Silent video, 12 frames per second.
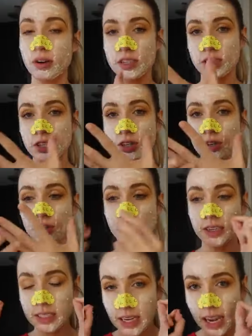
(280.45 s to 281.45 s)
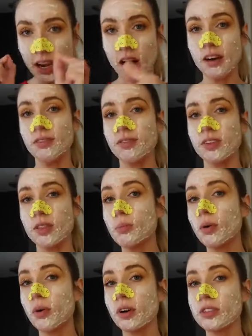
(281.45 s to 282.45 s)
going to take off the
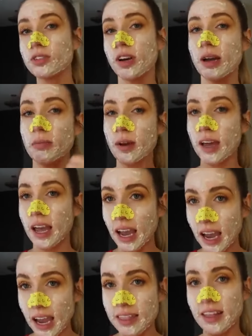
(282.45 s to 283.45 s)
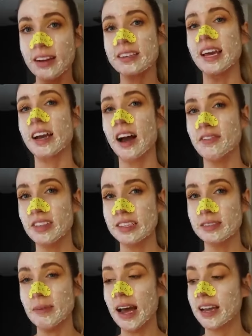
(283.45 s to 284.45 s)
pore strip and then take off
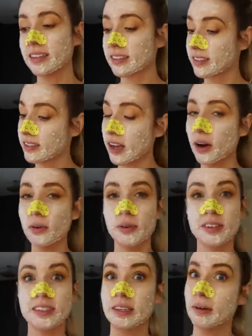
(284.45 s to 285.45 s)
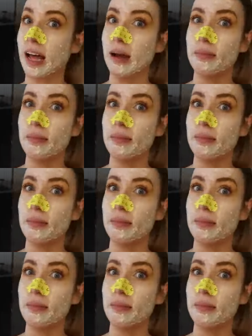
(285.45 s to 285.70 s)
this mask. So we'll see what